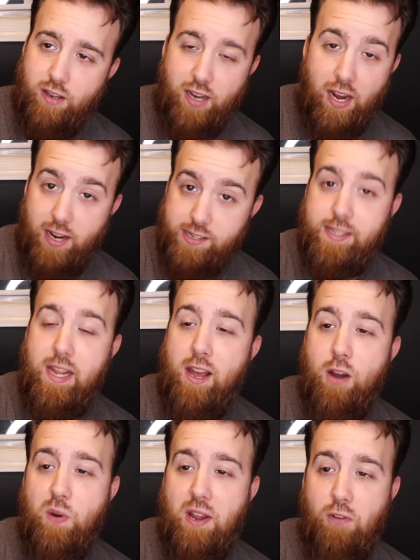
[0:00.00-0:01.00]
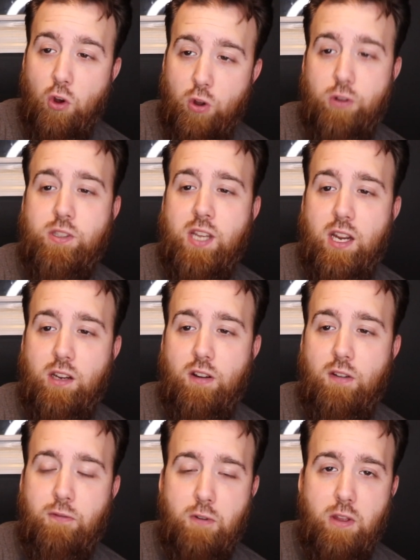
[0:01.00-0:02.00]
it is now. We have a whole
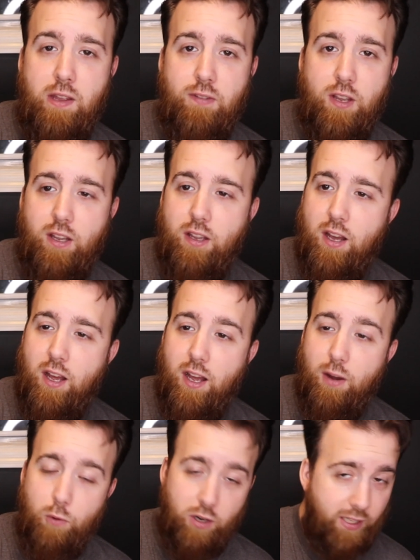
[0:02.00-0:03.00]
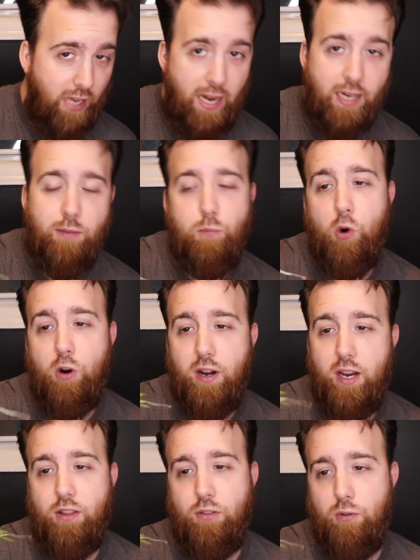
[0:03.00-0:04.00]
tank full of it. We're getting more
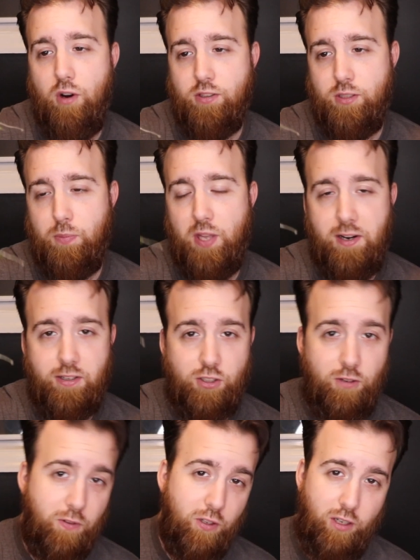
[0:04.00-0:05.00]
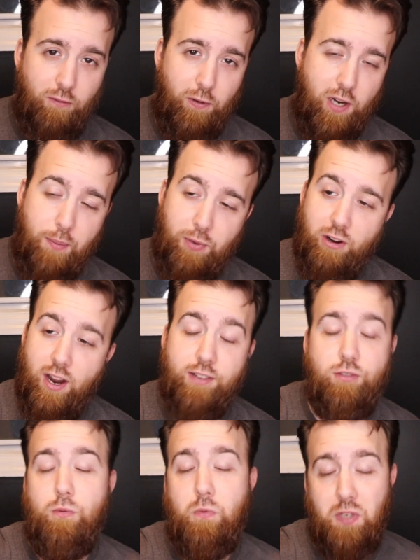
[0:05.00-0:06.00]
in through our suppliers. So if you're looking for guppy
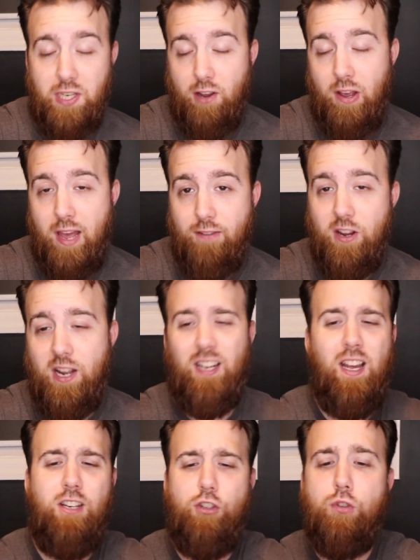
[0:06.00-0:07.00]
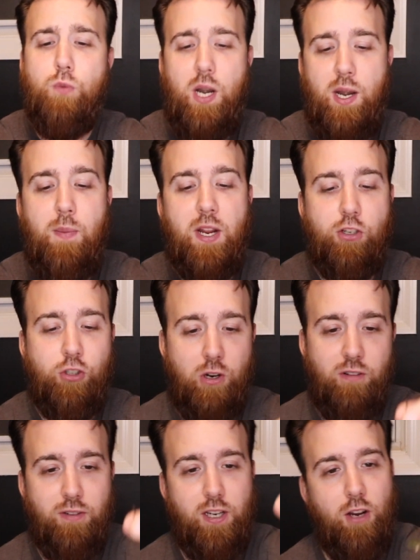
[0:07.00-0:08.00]
grass, we now have it. I kind of just wanted to make a
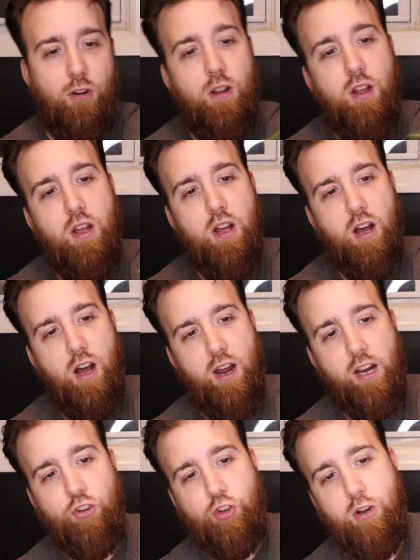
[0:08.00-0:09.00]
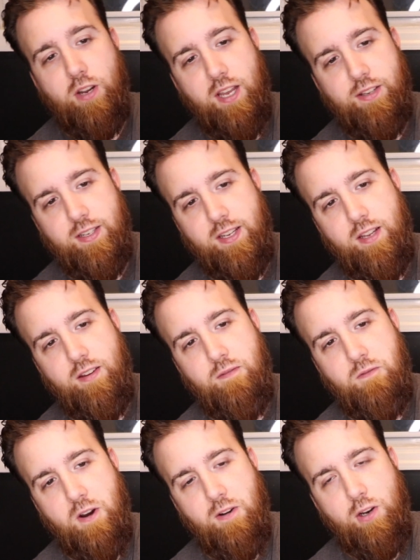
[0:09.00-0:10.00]
short video on it, showcasing it.
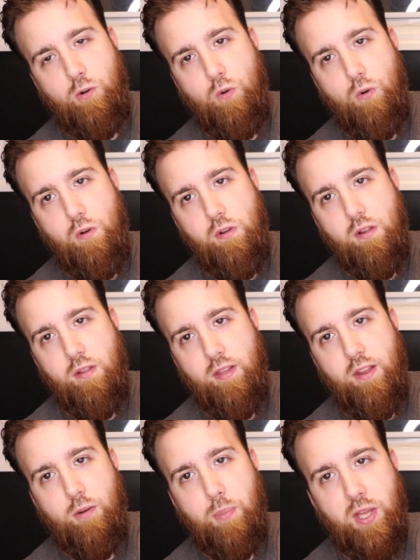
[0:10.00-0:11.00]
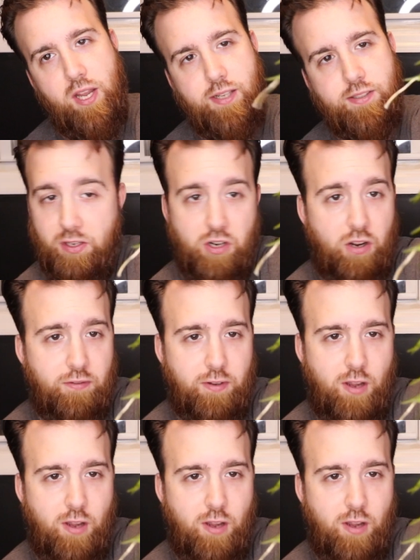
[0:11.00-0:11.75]
Very cool little plant. You know, if